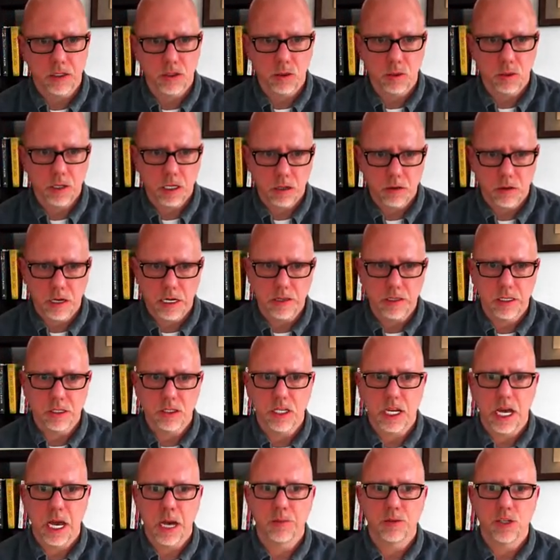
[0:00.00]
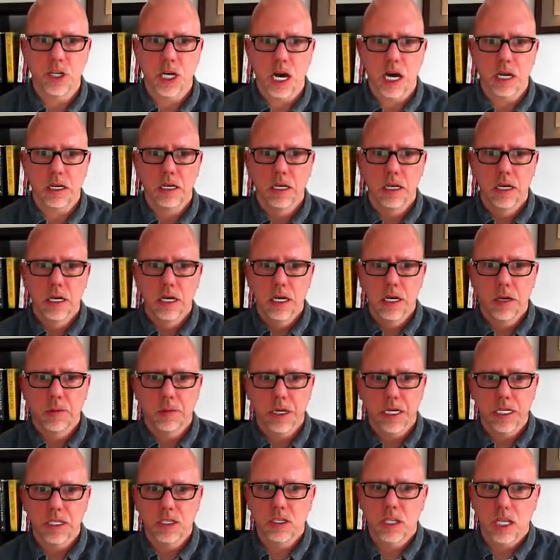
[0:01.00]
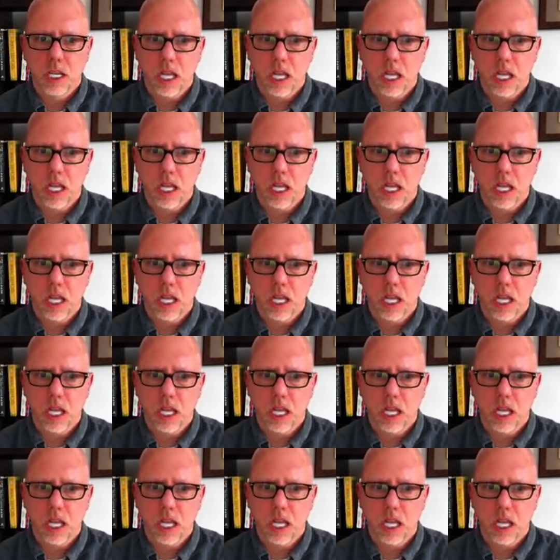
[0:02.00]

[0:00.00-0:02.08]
So we create the snapshot, but it's